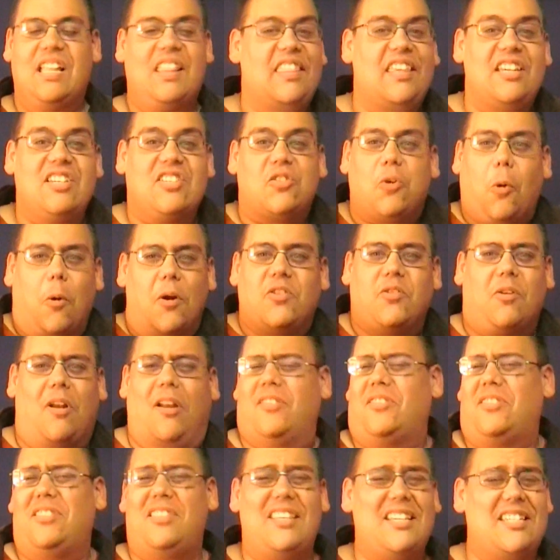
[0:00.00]
These stories
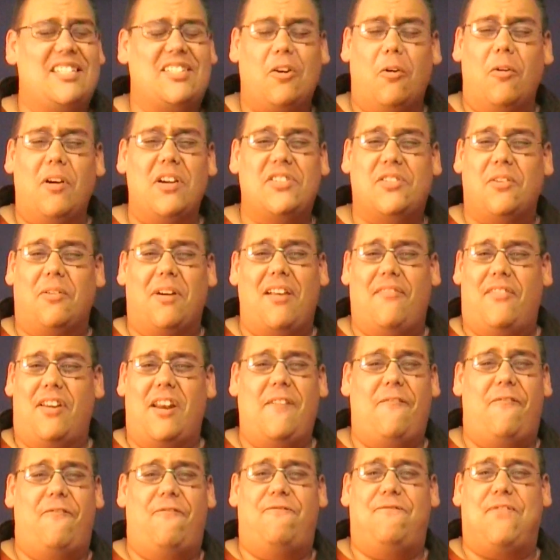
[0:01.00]
don't have
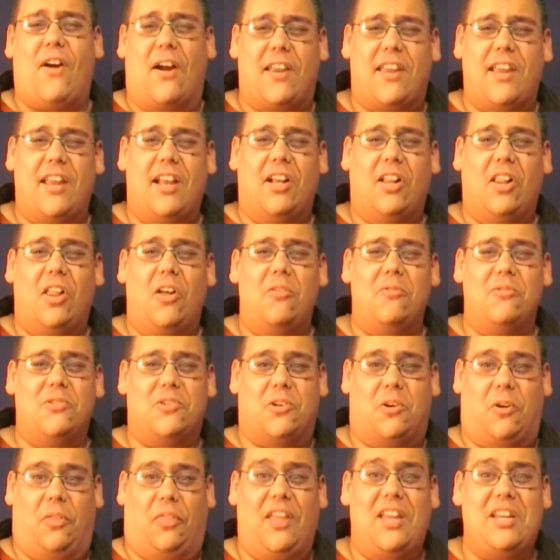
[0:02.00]
any fucking
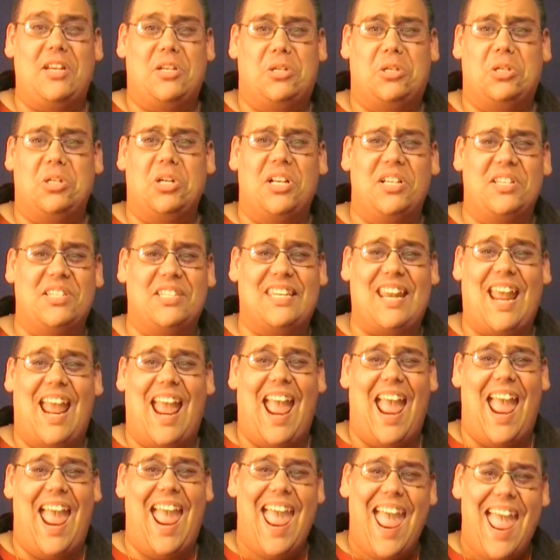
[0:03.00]
closure. They just
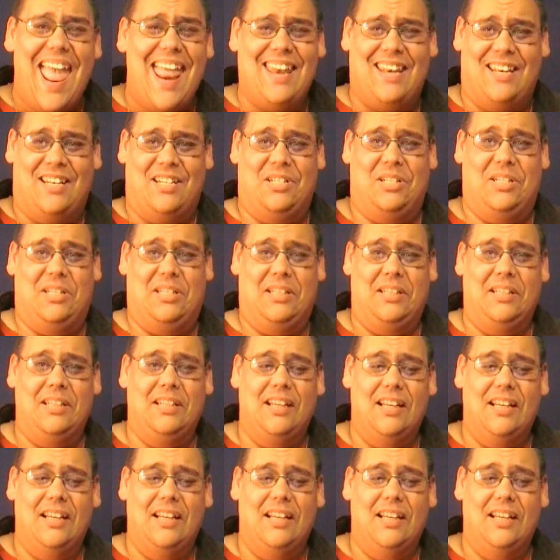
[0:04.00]
end.